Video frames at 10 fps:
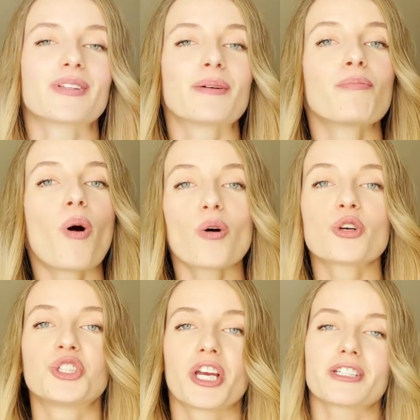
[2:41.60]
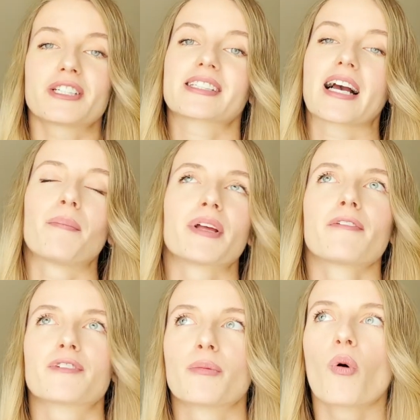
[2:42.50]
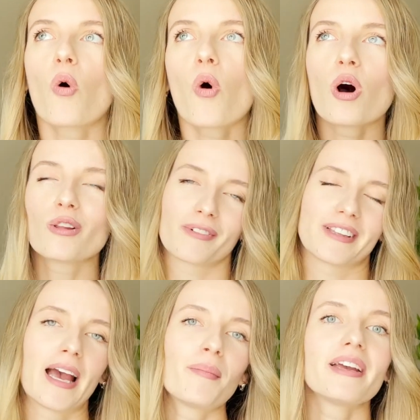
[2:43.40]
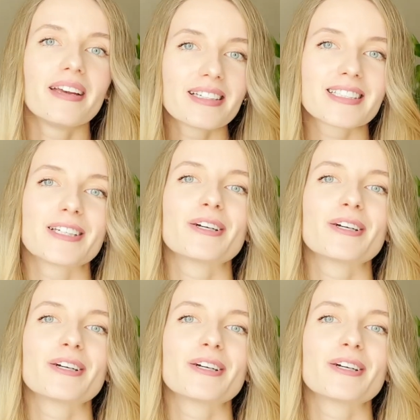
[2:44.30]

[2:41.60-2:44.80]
So the most generous company from all of them is